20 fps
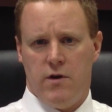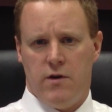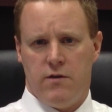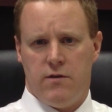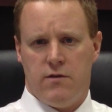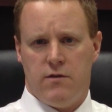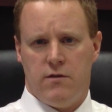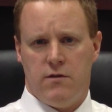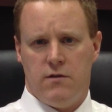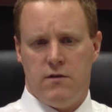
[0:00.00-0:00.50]

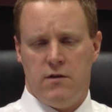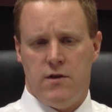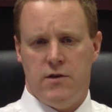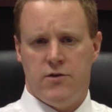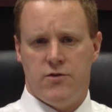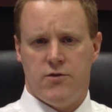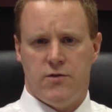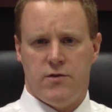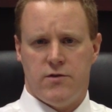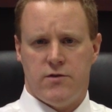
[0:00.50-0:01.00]
with
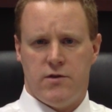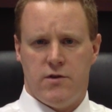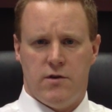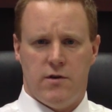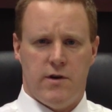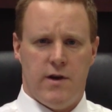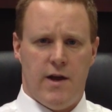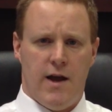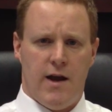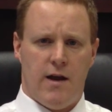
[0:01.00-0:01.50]
injuries to your
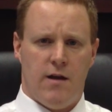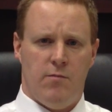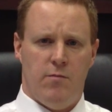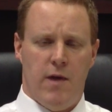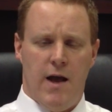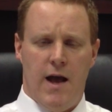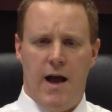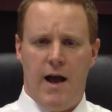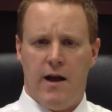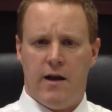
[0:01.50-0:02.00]
neck,
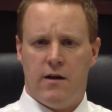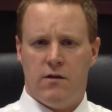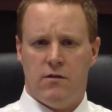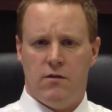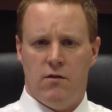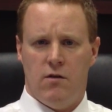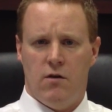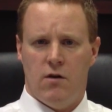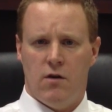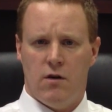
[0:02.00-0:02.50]
back,
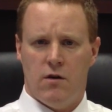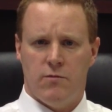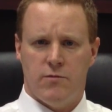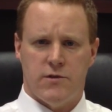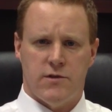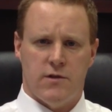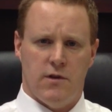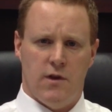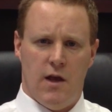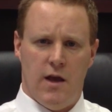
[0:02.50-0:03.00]

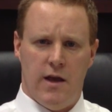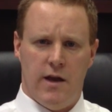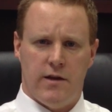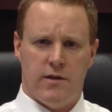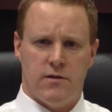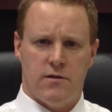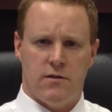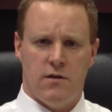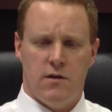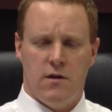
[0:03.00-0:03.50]
arms,
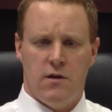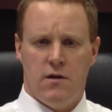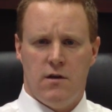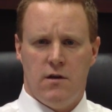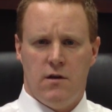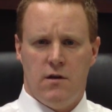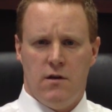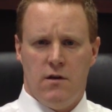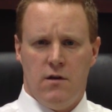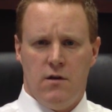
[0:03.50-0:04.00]
legs,
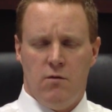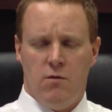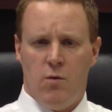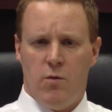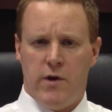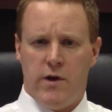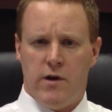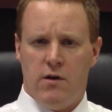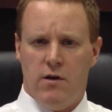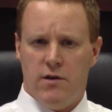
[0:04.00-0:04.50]

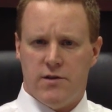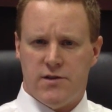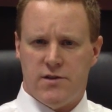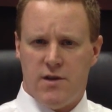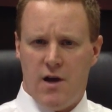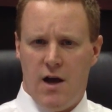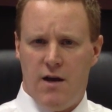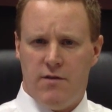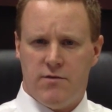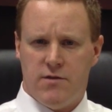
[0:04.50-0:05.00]
what we call
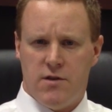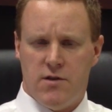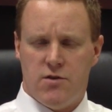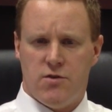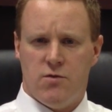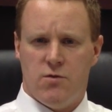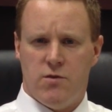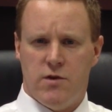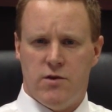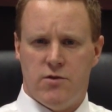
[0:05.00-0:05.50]
soft
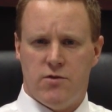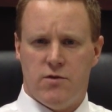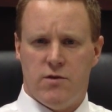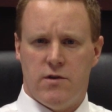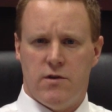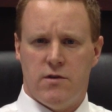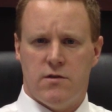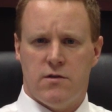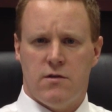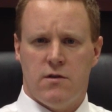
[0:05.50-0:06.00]
tissue
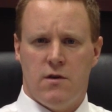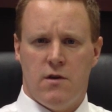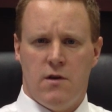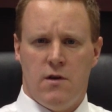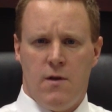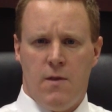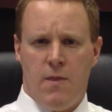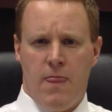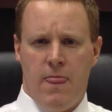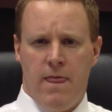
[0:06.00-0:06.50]
injuries,
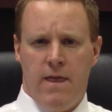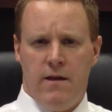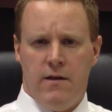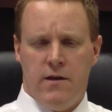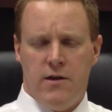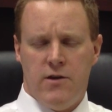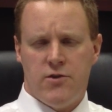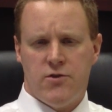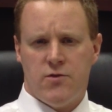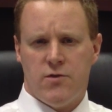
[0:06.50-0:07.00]

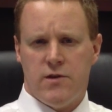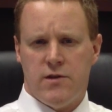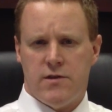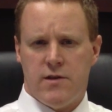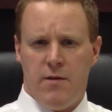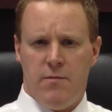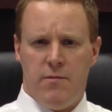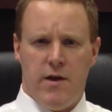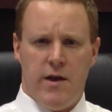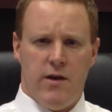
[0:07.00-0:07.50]
injuries
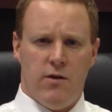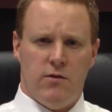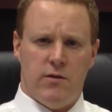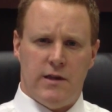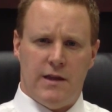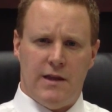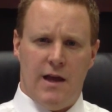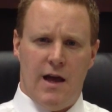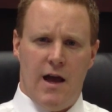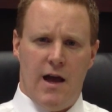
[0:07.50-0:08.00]
that may
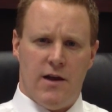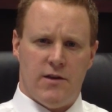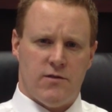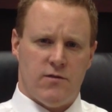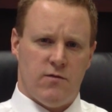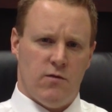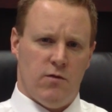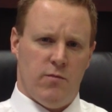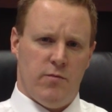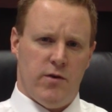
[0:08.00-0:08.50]
only
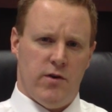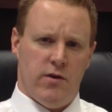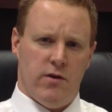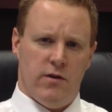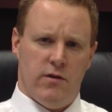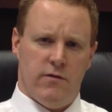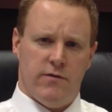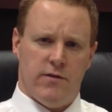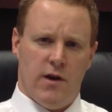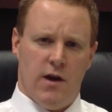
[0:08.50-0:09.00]
last for a
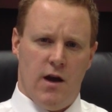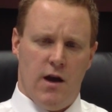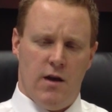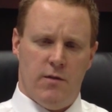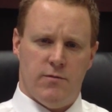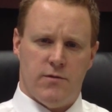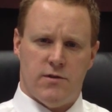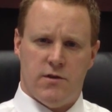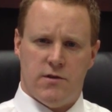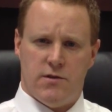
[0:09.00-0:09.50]
period of
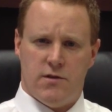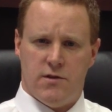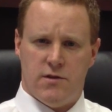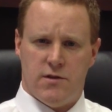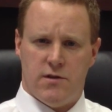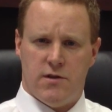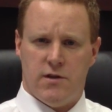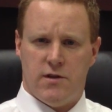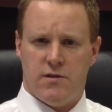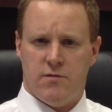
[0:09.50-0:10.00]
time, such as
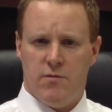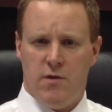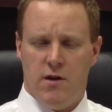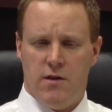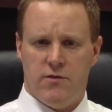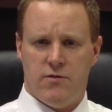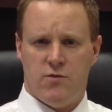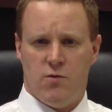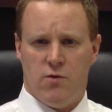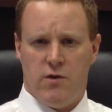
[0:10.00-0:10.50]
6
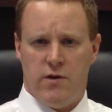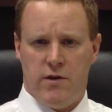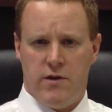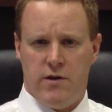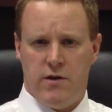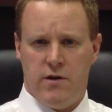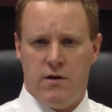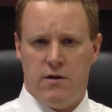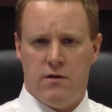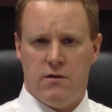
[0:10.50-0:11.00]
months or a
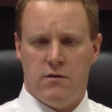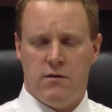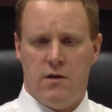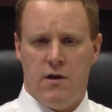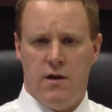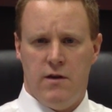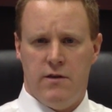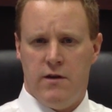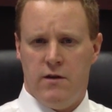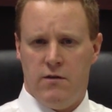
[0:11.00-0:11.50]
year,
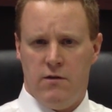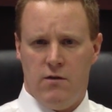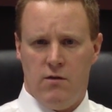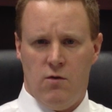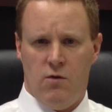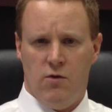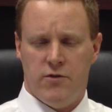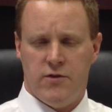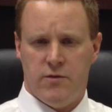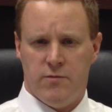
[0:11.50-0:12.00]
and then
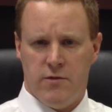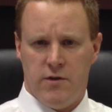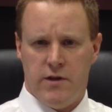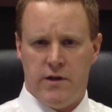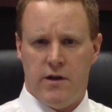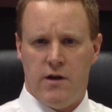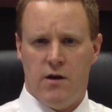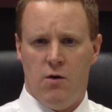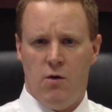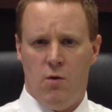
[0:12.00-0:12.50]

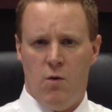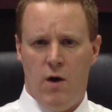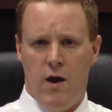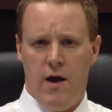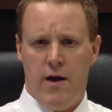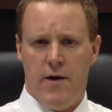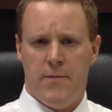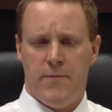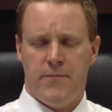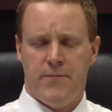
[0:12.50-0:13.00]
ultimately go
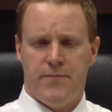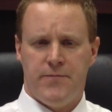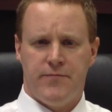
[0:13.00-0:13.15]
away.